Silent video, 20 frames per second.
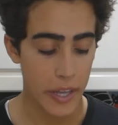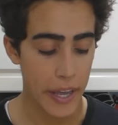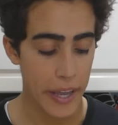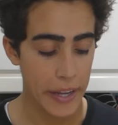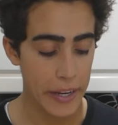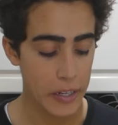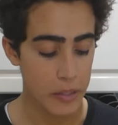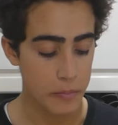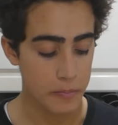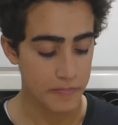
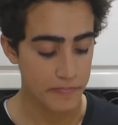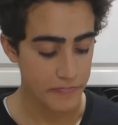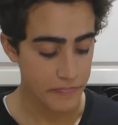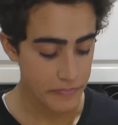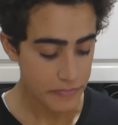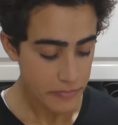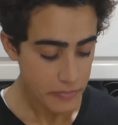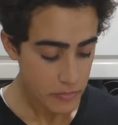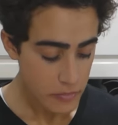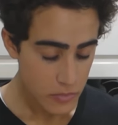And
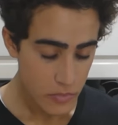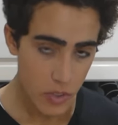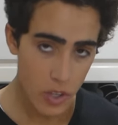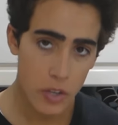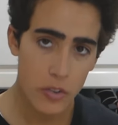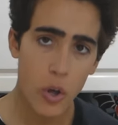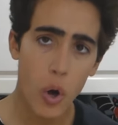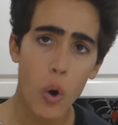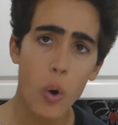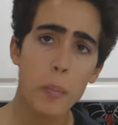
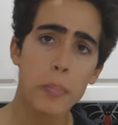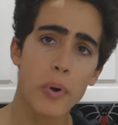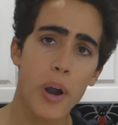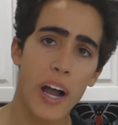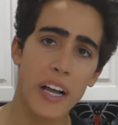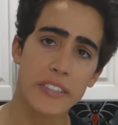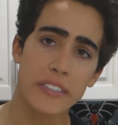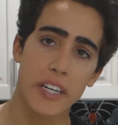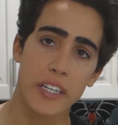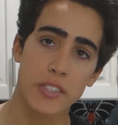the whole
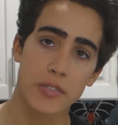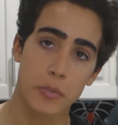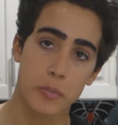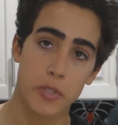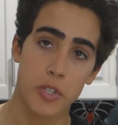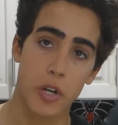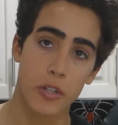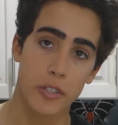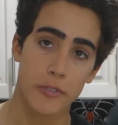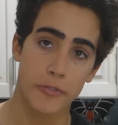process from
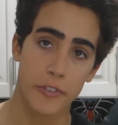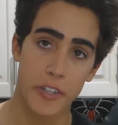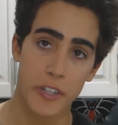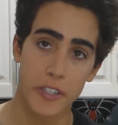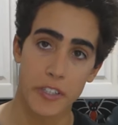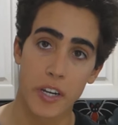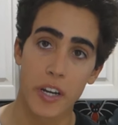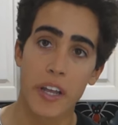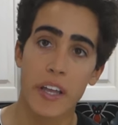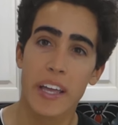start to
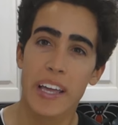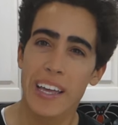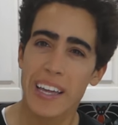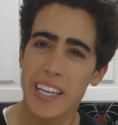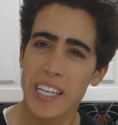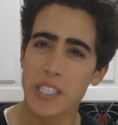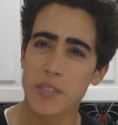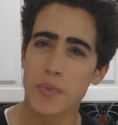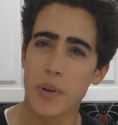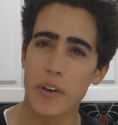finish
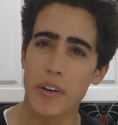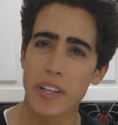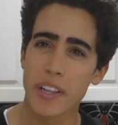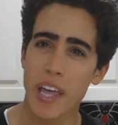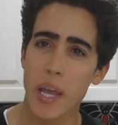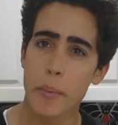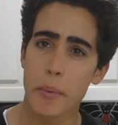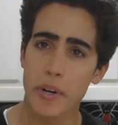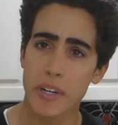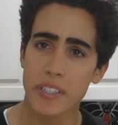is very
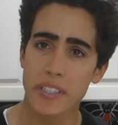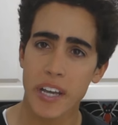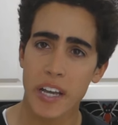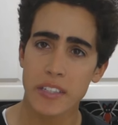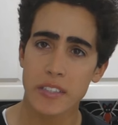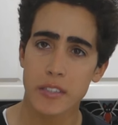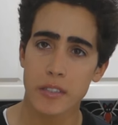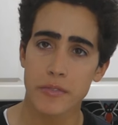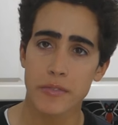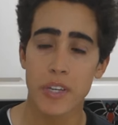
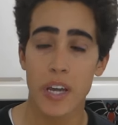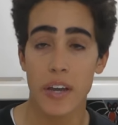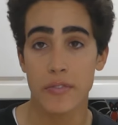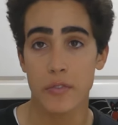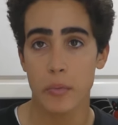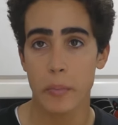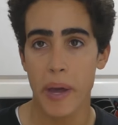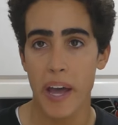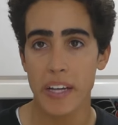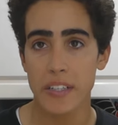labor-intensive. You have
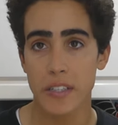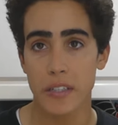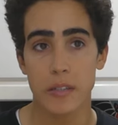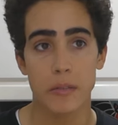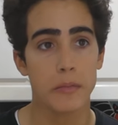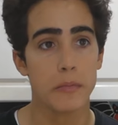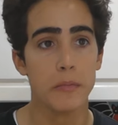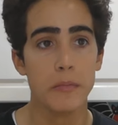to imagine